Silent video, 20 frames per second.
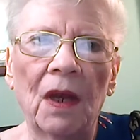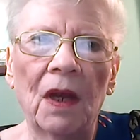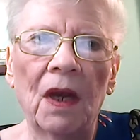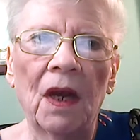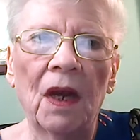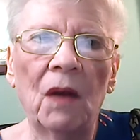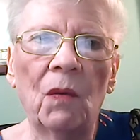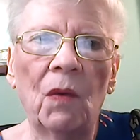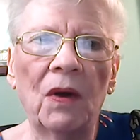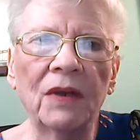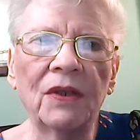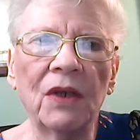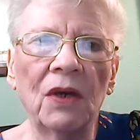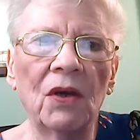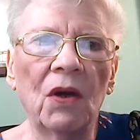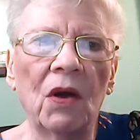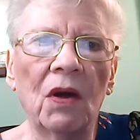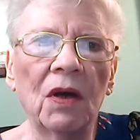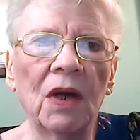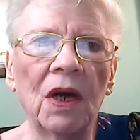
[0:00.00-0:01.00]
It wasn't
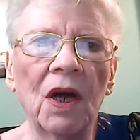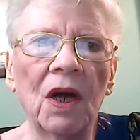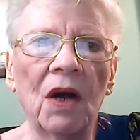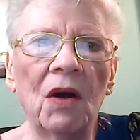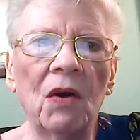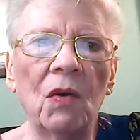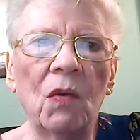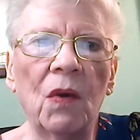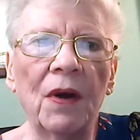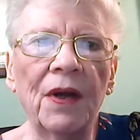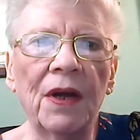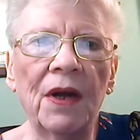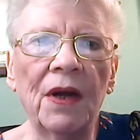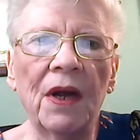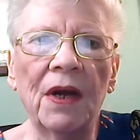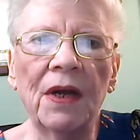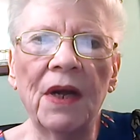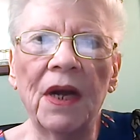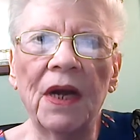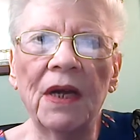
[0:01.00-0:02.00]
long ago when an
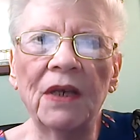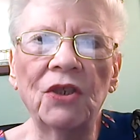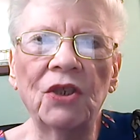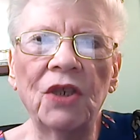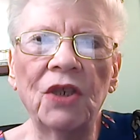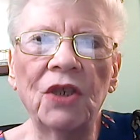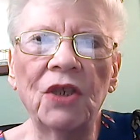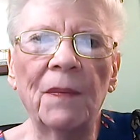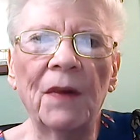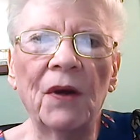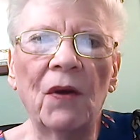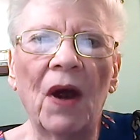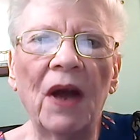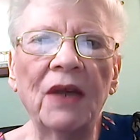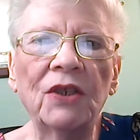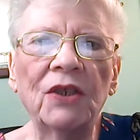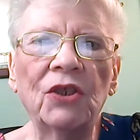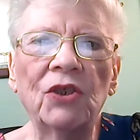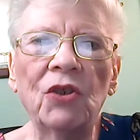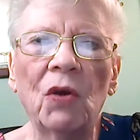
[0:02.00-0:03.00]
unhinged
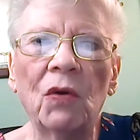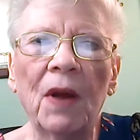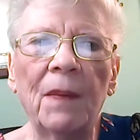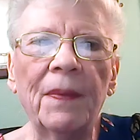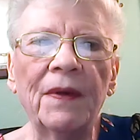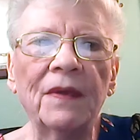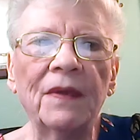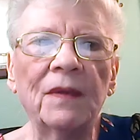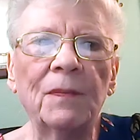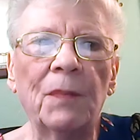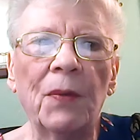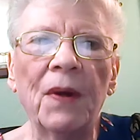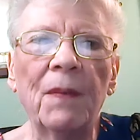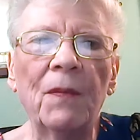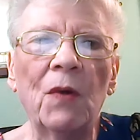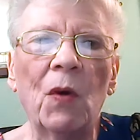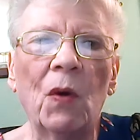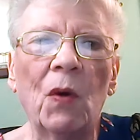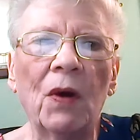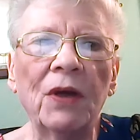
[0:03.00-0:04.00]
Democrat showed up at
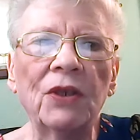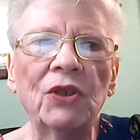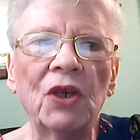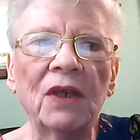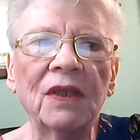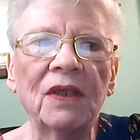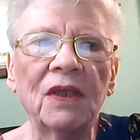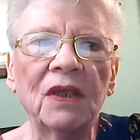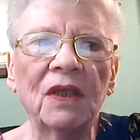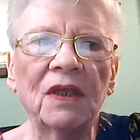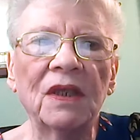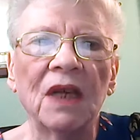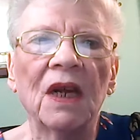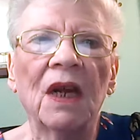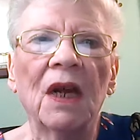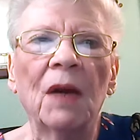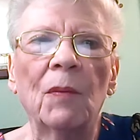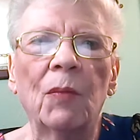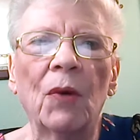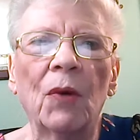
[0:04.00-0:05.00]
Supreme Court Justice
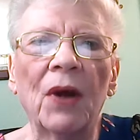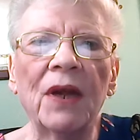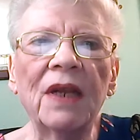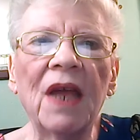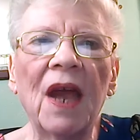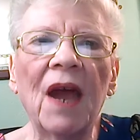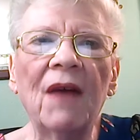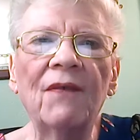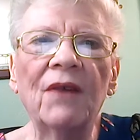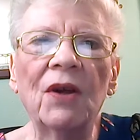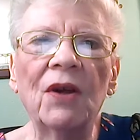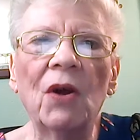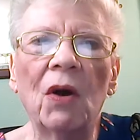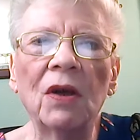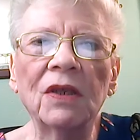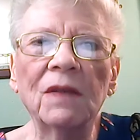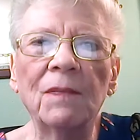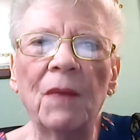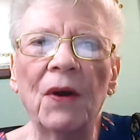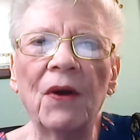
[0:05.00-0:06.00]
Brett
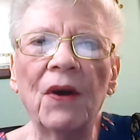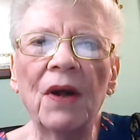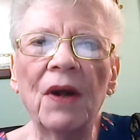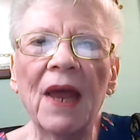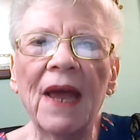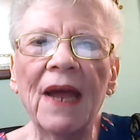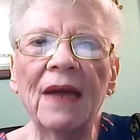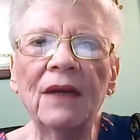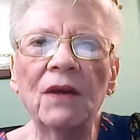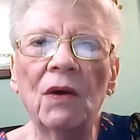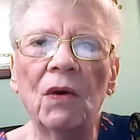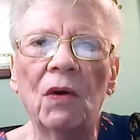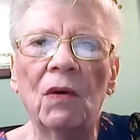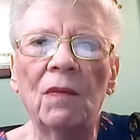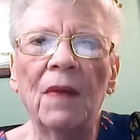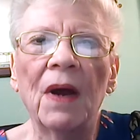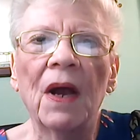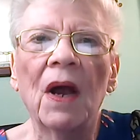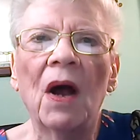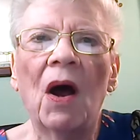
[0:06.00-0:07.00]
Kavanaugh's Maryland
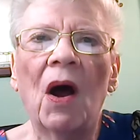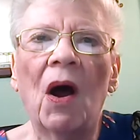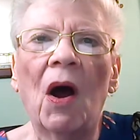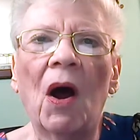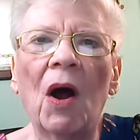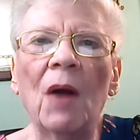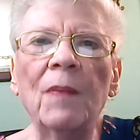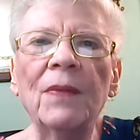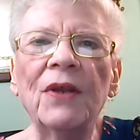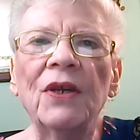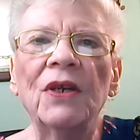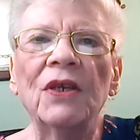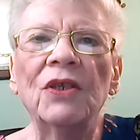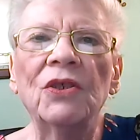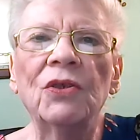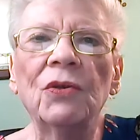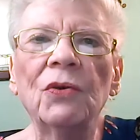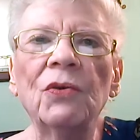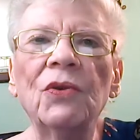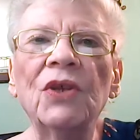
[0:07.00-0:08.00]
home armed
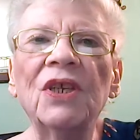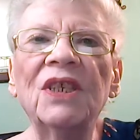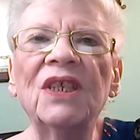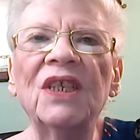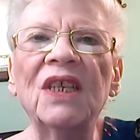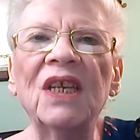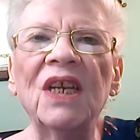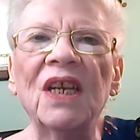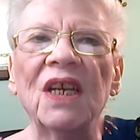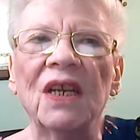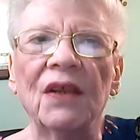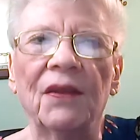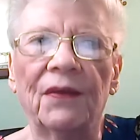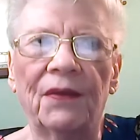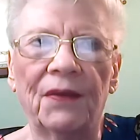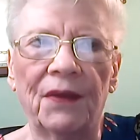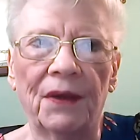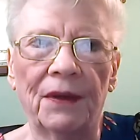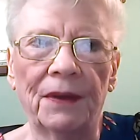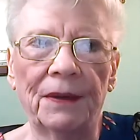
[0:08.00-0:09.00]
to the teeth.
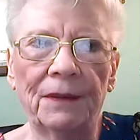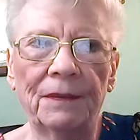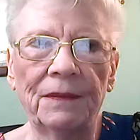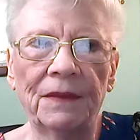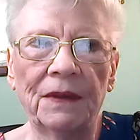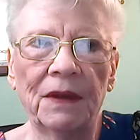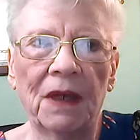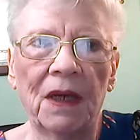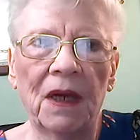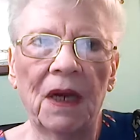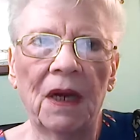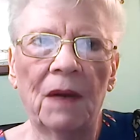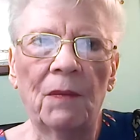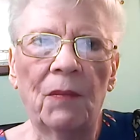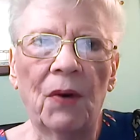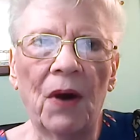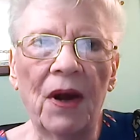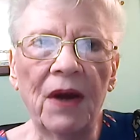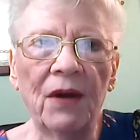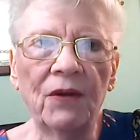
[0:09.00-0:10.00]

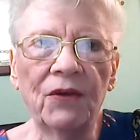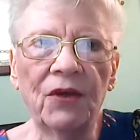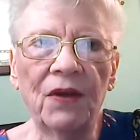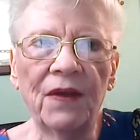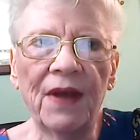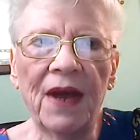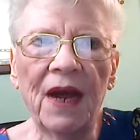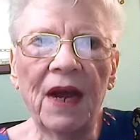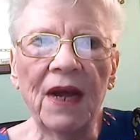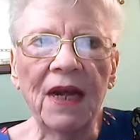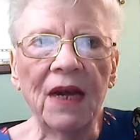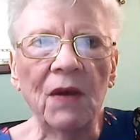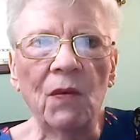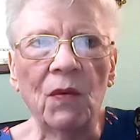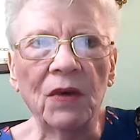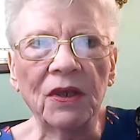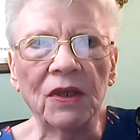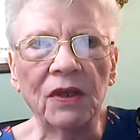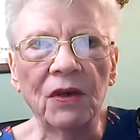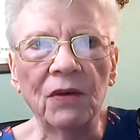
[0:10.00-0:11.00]
Prior to that, it
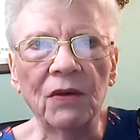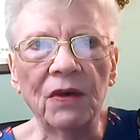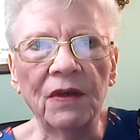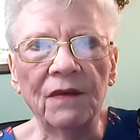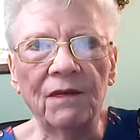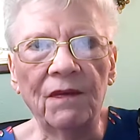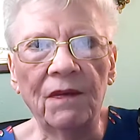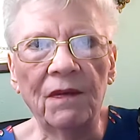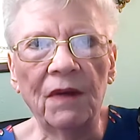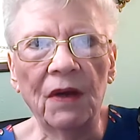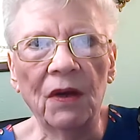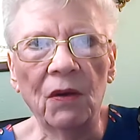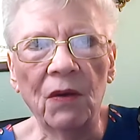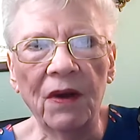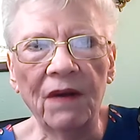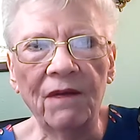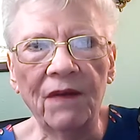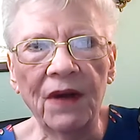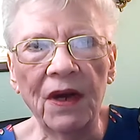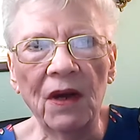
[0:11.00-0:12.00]
was Louis,
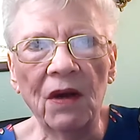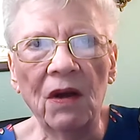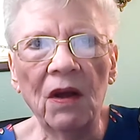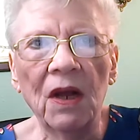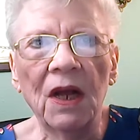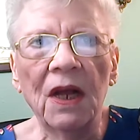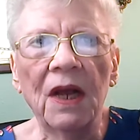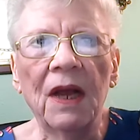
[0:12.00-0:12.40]
Louisville